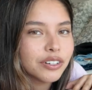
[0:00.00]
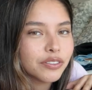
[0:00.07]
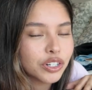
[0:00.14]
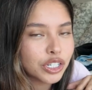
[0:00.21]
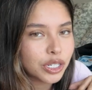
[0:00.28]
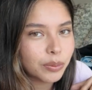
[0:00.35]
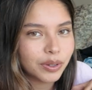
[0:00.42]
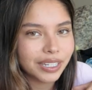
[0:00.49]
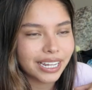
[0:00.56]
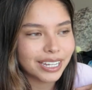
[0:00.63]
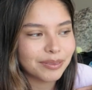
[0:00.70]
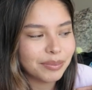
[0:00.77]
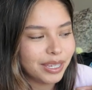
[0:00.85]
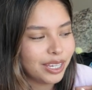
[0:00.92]
are for someone
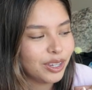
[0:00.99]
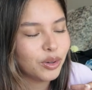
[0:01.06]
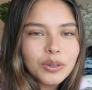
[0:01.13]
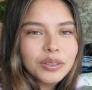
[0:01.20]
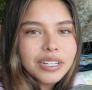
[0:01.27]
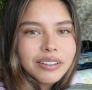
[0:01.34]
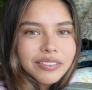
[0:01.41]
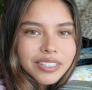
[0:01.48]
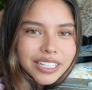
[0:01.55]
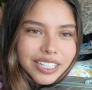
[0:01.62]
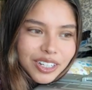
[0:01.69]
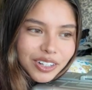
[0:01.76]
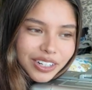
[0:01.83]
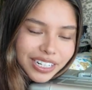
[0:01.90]
like me who loves
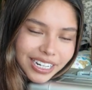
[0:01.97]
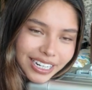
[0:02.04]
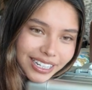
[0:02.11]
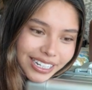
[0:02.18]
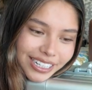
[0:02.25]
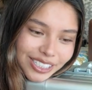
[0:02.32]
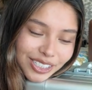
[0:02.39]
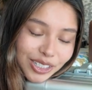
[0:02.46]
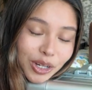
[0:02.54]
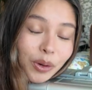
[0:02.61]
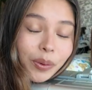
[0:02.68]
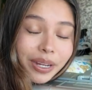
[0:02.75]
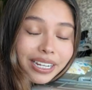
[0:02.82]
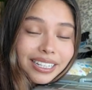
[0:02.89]
security and likes
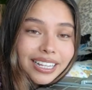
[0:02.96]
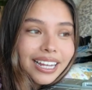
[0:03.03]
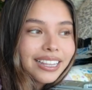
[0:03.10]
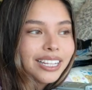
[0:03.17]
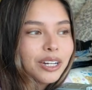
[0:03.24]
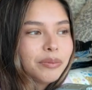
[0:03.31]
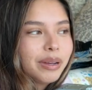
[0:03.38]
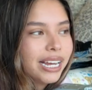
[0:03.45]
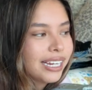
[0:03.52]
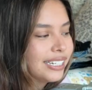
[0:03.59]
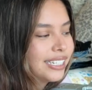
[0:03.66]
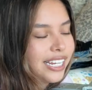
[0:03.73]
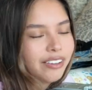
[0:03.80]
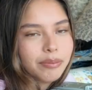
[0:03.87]
knowing that their bag
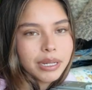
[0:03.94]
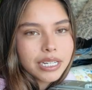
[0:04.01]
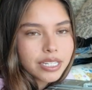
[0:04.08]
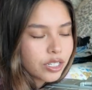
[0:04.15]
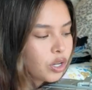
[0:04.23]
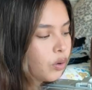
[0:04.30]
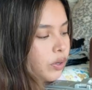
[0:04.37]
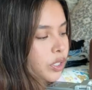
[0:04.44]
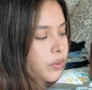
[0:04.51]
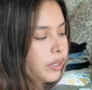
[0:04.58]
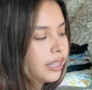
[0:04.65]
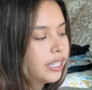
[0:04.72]
is safe because it's always with